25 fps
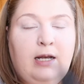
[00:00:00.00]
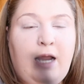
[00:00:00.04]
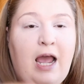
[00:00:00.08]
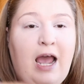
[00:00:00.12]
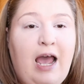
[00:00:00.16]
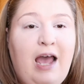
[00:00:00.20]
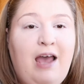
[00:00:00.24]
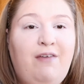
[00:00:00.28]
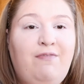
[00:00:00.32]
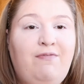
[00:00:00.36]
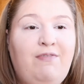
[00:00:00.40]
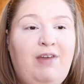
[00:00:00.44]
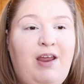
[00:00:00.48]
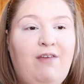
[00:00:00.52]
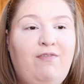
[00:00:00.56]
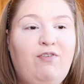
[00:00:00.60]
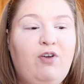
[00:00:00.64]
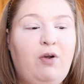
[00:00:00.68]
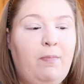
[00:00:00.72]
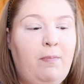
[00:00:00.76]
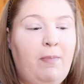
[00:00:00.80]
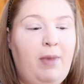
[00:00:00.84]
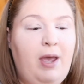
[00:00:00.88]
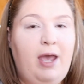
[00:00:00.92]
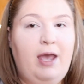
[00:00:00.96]
I've
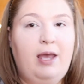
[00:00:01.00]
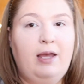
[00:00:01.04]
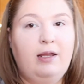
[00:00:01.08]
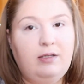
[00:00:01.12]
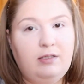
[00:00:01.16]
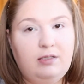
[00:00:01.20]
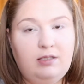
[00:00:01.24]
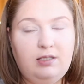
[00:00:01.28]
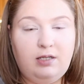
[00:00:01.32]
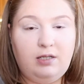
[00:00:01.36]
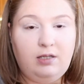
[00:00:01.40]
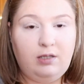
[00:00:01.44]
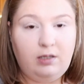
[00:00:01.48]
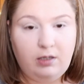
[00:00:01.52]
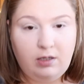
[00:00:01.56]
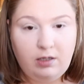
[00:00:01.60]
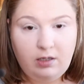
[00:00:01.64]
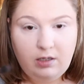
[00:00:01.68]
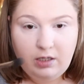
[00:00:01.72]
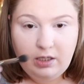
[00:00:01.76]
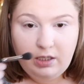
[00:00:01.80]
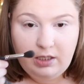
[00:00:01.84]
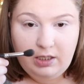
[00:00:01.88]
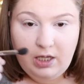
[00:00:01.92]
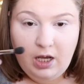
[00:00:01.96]
never met
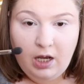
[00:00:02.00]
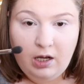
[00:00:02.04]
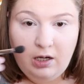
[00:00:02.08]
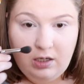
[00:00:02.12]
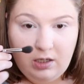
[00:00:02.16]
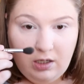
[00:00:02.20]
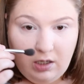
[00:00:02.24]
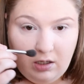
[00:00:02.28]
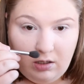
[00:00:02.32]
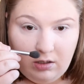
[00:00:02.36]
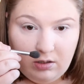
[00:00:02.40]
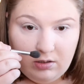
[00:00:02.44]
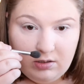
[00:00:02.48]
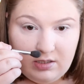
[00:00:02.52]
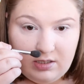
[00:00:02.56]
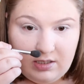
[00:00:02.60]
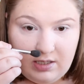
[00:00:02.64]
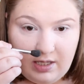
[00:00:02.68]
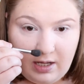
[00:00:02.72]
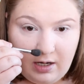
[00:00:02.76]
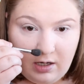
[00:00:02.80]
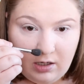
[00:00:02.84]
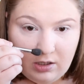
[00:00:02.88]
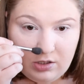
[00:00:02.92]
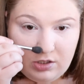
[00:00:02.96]
young adults
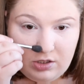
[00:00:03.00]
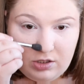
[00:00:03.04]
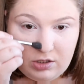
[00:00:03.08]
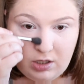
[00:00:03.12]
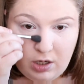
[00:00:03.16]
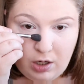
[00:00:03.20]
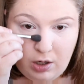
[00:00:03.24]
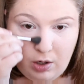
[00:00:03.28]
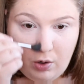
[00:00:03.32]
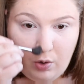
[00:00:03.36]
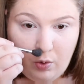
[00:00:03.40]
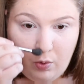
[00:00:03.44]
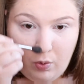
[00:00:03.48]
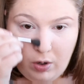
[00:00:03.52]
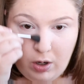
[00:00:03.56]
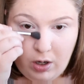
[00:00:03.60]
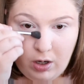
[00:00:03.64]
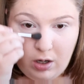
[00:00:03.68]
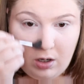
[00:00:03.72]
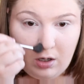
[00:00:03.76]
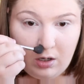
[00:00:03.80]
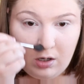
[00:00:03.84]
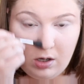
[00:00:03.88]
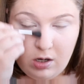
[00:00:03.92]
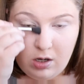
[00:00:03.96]
that are so
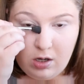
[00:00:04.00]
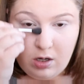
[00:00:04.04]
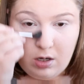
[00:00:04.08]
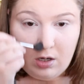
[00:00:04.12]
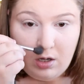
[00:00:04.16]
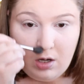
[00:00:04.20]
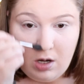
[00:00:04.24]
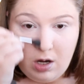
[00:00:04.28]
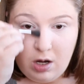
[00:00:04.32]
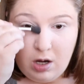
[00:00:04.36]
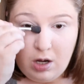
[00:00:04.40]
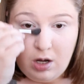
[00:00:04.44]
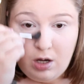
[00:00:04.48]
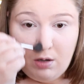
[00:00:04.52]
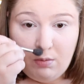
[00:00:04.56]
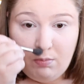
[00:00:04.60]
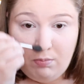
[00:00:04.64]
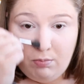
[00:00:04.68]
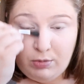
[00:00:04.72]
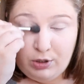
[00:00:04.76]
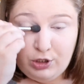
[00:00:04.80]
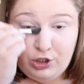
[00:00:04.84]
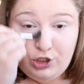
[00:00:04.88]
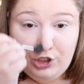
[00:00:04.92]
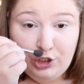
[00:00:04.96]

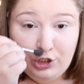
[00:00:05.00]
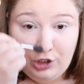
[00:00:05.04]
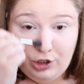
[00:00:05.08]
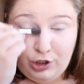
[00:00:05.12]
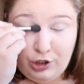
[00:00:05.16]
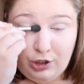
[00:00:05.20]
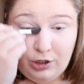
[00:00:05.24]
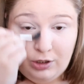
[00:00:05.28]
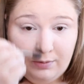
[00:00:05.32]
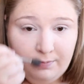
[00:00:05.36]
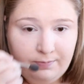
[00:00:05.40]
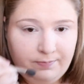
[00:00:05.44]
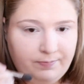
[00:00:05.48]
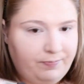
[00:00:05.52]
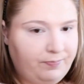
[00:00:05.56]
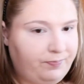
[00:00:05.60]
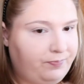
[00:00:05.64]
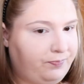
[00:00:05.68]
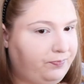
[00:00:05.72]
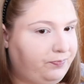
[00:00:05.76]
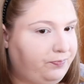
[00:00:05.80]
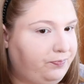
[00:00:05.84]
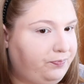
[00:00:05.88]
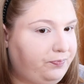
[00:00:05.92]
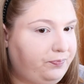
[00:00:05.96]
mature.
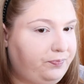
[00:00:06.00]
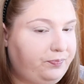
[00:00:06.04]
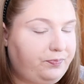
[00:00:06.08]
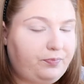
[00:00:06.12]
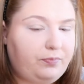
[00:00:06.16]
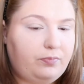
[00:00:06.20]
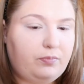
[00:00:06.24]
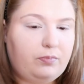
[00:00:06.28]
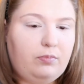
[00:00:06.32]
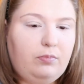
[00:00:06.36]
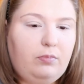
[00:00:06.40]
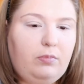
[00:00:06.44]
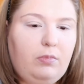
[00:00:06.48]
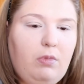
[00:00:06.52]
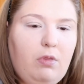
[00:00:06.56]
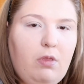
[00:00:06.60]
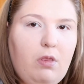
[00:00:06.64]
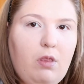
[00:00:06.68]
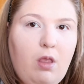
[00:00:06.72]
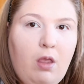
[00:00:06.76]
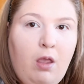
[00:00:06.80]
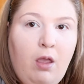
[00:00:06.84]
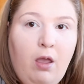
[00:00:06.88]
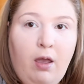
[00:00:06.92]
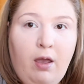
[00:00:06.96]

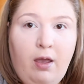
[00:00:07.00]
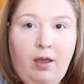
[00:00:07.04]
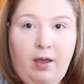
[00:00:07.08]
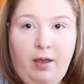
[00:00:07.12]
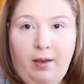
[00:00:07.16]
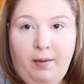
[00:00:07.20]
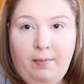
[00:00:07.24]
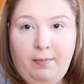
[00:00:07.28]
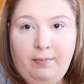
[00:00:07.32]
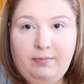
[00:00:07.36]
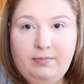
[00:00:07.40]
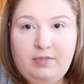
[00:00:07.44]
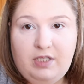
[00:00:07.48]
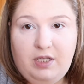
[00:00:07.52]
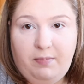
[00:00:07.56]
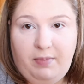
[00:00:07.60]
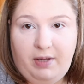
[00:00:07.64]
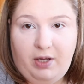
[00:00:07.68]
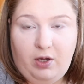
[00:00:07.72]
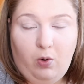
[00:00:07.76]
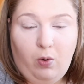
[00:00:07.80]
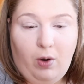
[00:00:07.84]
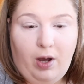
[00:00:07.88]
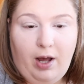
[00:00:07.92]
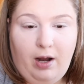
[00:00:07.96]
To
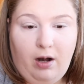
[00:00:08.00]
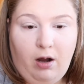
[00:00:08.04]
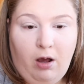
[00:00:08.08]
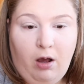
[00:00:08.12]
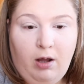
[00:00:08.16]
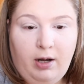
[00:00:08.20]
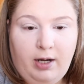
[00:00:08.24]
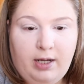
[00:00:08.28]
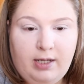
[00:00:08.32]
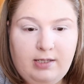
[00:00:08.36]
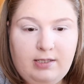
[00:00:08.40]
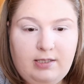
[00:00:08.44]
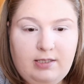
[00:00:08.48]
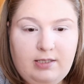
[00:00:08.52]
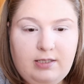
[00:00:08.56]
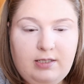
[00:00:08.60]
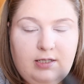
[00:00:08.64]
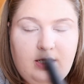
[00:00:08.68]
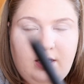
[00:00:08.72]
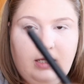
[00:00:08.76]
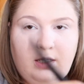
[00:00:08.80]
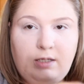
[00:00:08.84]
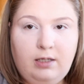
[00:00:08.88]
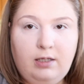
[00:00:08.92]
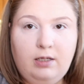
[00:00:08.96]
be quite
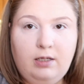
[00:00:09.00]
honest,